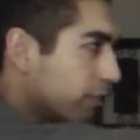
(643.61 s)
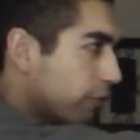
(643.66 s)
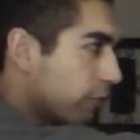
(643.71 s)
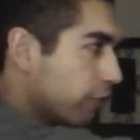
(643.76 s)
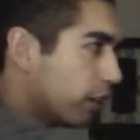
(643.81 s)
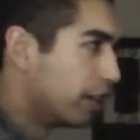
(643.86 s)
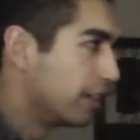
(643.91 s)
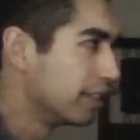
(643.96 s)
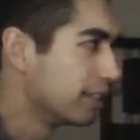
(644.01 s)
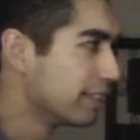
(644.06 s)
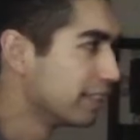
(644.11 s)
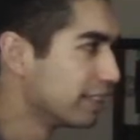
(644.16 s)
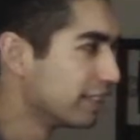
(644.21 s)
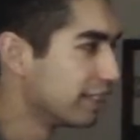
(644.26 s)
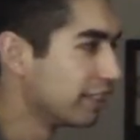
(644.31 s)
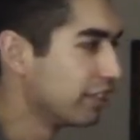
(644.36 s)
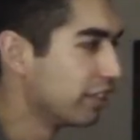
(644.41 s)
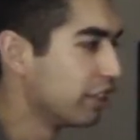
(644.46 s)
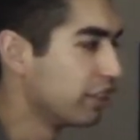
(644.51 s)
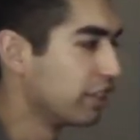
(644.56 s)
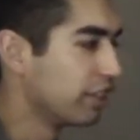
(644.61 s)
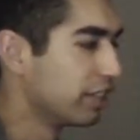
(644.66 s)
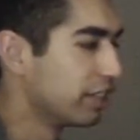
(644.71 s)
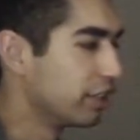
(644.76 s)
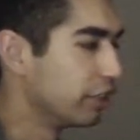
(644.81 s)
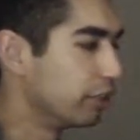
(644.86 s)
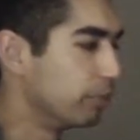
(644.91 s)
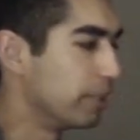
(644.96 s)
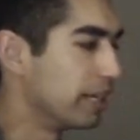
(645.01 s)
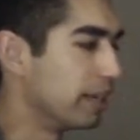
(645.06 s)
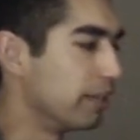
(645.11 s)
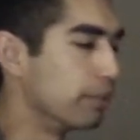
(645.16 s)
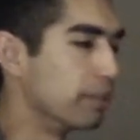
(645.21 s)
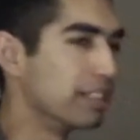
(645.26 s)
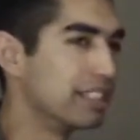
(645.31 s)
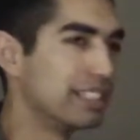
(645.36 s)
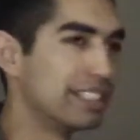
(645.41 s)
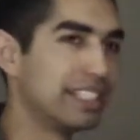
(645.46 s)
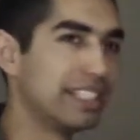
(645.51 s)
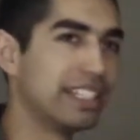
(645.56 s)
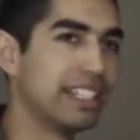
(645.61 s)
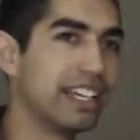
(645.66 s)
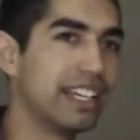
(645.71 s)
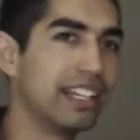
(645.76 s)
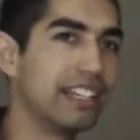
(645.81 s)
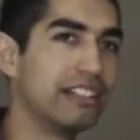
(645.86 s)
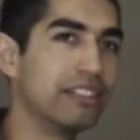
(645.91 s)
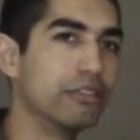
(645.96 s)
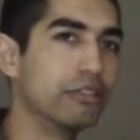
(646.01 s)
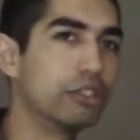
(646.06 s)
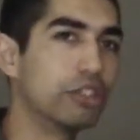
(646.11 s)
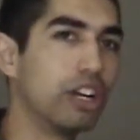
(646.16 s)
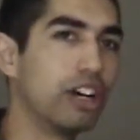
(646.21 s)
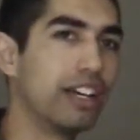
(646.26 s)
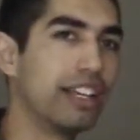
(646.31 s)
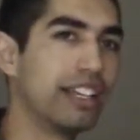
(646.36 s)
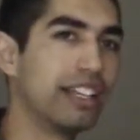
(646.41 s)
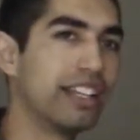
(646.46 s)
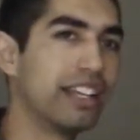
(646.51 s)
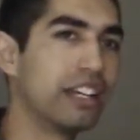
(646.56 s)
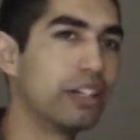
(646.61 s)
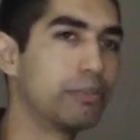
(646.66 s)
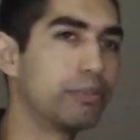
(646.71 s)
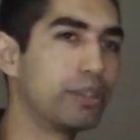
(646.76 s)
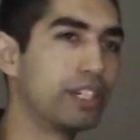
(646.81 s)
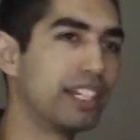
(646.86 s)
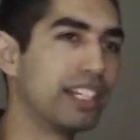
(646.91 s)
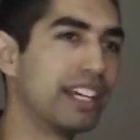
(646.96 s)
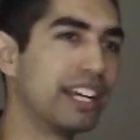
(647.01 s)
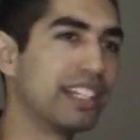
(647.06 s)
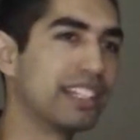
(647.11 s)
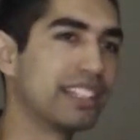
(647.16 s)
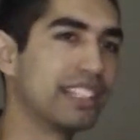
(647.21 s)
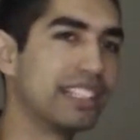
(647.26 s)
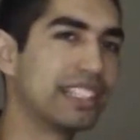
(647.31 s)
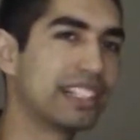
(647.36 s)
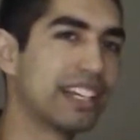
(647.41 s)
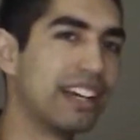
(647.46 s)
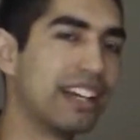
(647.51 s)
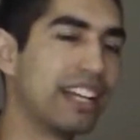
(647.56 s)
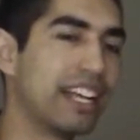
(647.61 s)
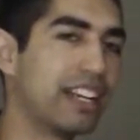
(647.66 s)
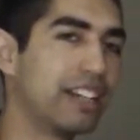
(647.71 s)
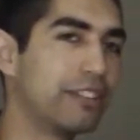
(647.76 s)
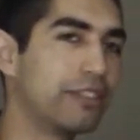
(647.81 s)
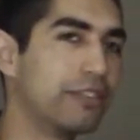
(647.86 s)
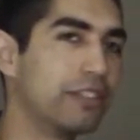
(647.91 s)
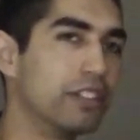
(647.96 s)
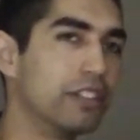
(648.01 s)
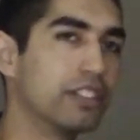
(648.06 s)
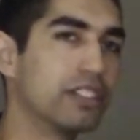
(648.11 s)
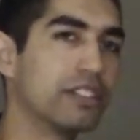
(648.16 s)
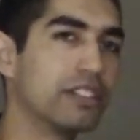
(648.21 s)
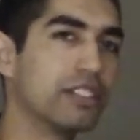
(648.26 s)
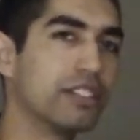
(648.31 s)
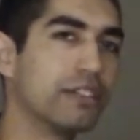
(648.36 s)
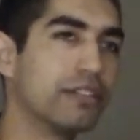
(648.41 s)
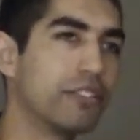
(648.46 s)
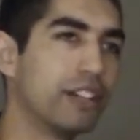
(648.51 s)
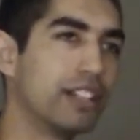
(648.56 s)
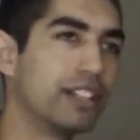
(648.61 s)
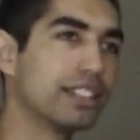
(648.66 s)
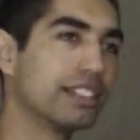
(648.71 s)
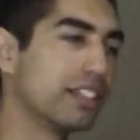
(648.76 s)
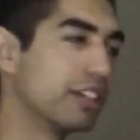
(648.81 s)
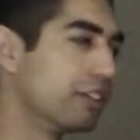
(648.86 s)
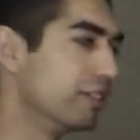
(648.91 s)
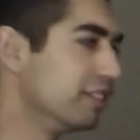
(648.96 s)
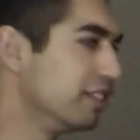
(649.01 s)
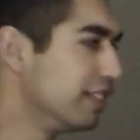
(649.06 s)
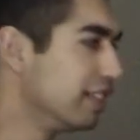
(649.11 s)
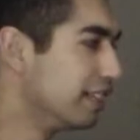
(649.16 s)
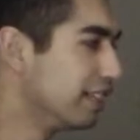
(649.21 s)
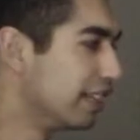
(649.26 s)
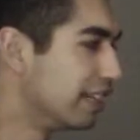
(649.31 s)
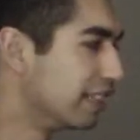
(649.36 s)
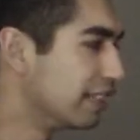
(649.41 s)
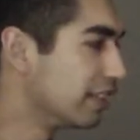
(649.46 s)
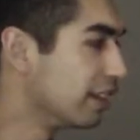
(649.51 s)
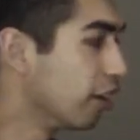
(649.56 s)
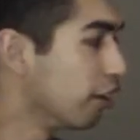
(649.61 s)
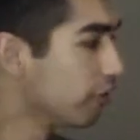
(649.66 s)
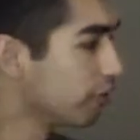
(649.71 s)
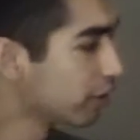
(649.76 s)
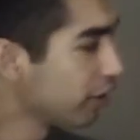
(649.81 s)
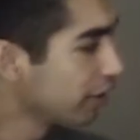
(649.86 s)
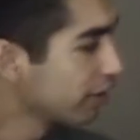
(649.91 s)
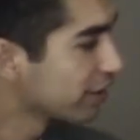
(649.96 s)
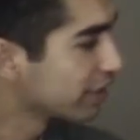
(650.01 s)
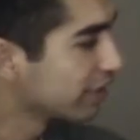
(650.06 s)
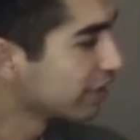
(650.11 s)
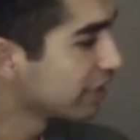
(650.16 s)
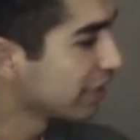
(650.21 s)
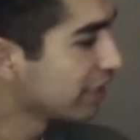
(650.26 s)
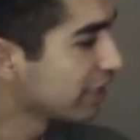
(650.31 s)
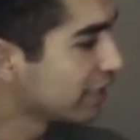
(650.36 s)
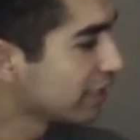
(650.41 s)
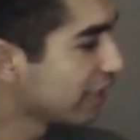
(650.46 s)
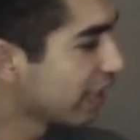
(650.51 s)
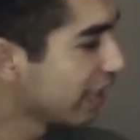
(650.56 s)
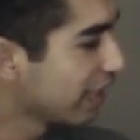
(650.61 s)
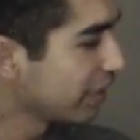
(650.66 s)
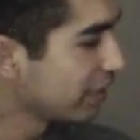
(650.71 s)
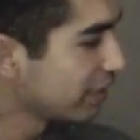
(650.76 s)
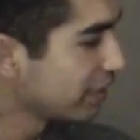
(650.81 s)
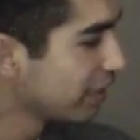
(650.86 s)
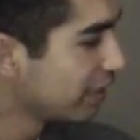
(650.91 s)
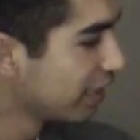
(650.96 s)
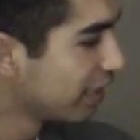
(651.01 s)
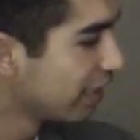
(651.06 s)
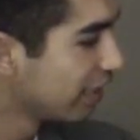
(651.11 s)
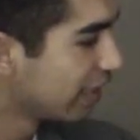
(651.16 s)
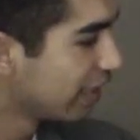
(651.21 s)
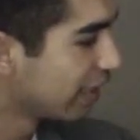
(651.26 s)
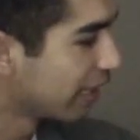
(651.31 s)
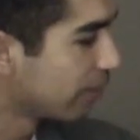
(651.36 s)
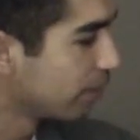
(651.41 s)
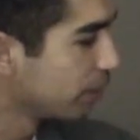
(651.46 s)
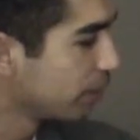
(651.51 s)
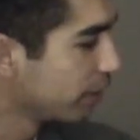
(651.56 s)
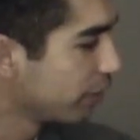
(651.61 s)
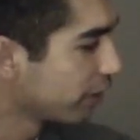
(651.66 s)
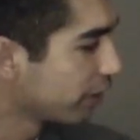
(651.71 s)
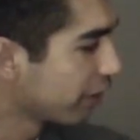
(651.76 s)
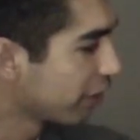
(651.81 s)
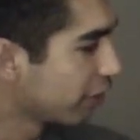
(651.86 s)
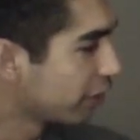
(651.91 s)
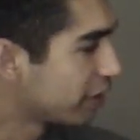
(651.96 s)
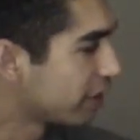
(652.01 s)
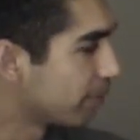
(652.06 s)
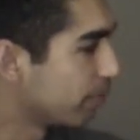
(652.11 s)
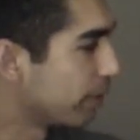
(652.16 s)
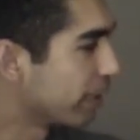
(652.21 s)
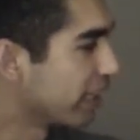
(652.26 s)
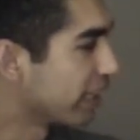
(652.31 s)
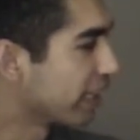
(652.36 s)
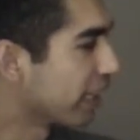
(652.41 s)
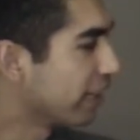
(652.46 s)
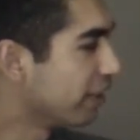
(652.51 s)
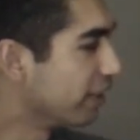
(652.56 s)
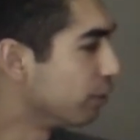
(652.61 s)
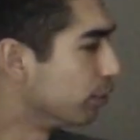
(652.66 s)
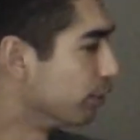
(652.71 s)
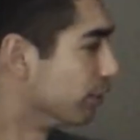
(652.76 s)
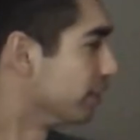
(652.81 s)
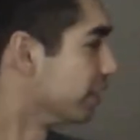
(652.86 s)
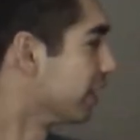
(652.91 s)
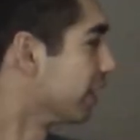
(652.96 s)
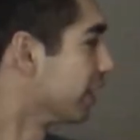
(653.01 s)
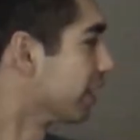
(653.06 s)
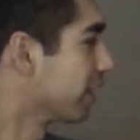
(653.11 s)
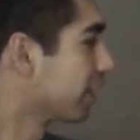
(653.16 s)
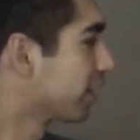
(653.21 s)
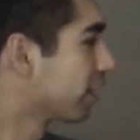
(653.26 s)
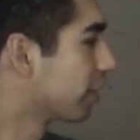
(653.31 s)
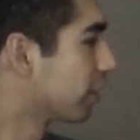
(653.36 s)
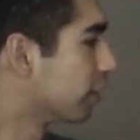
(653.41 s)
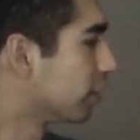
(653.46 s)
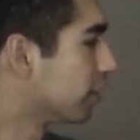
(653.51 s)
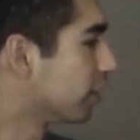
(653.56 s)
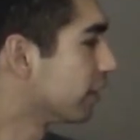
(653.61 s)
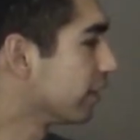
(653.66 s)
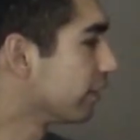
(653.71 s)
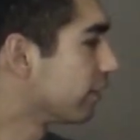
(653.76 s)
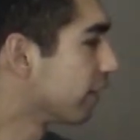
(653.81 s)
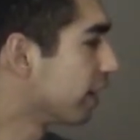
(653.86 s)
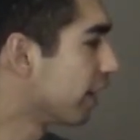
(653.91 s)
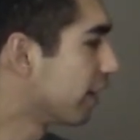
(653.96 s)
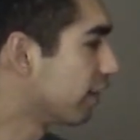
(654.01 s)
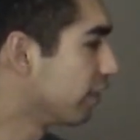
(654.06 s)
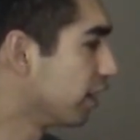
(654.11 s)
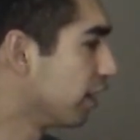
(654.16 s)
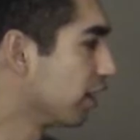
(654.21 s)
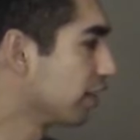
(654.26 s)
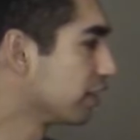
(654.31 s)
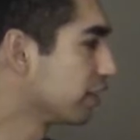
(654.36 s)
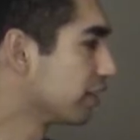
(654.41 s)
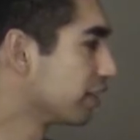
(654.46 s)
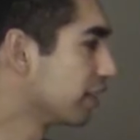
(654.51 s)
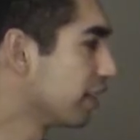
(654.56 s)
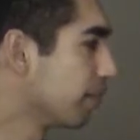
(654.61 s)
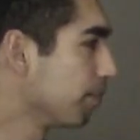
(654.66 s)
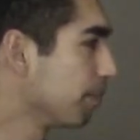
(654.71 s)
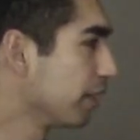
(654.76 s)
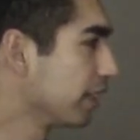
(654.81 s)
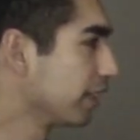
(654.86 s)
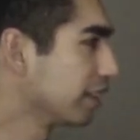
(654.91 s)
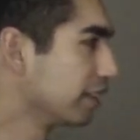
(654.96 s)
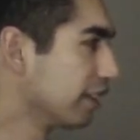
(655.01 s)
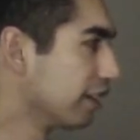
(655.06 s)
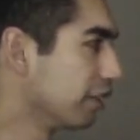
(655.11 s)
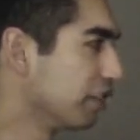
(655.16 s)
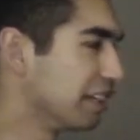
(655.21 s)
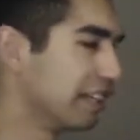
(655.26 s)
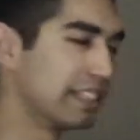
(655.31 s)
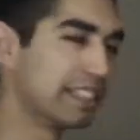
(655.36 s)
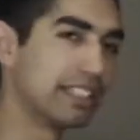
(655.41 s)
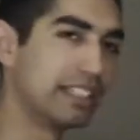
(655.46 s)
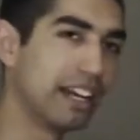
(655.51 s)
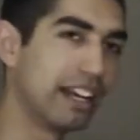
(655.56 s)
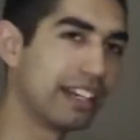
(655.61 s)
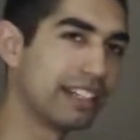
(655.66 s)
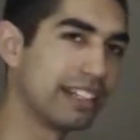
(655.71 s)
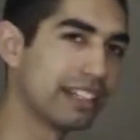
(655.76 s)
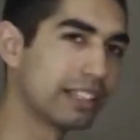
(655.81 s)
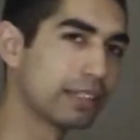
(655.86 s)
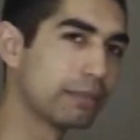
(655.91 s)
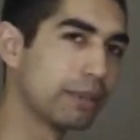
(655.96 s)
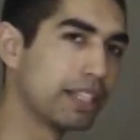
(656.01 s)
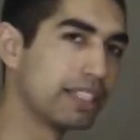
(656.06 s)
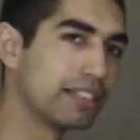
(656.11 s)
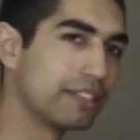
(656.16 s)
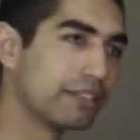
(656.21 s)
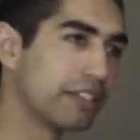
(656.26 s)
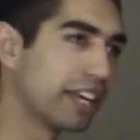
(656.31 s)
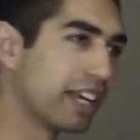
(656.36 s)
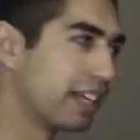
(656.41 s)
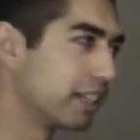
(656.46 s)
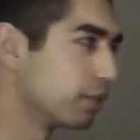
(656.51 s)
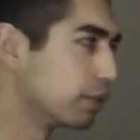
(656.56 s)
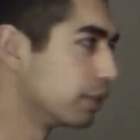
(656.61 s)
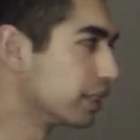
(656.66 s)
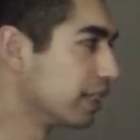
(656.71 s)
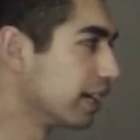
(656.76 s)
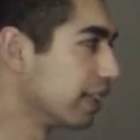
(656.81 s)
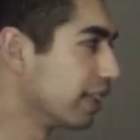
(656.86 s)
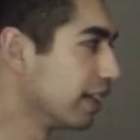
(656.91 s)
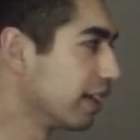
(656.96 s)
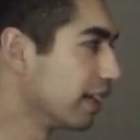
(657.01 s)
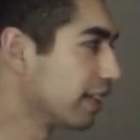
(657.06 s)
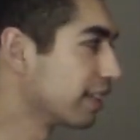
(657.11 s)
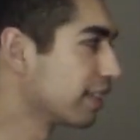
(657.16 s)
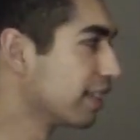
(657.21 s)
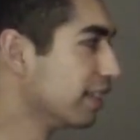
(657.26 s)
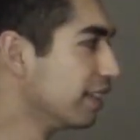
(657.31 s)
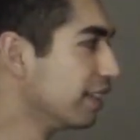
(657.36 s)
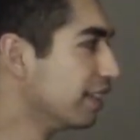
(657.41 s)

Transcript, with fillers: front, you'll be able to see that it'll draw in air pretty nicely. It's got an air filter in the front, so it's overall it's a nice case. And I believe without shipping it goes like $35 or something, so it's not an expensive case, which I liked.